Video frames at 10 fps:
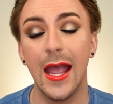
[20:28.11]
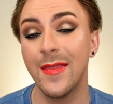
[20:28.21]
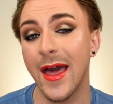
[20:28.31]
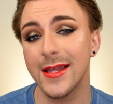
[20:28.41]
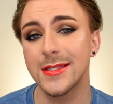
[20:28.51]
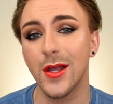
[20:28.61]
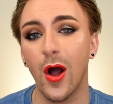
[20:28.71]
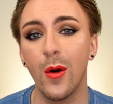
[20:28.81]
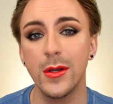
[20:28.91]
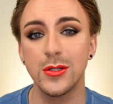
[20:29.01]
And that is to
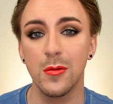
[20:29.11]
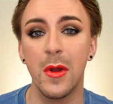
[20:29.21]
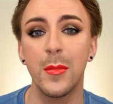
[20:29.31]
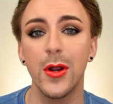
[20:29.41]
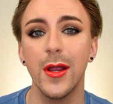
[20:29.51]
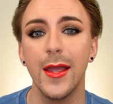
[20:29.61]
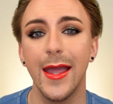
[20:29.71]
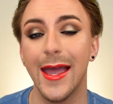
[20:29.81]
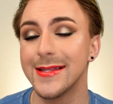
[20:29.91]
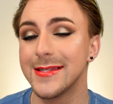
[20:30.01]
always remember
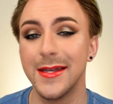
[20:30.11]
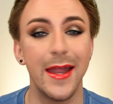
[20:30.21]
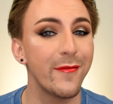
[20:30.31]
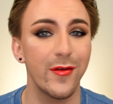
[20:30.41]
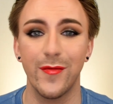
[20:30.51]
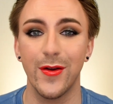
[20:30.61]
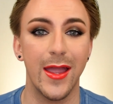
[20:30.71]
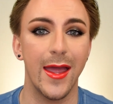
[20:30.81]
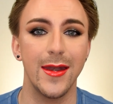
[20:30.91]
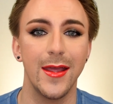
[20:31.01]
and to never
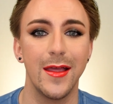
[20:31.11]
forget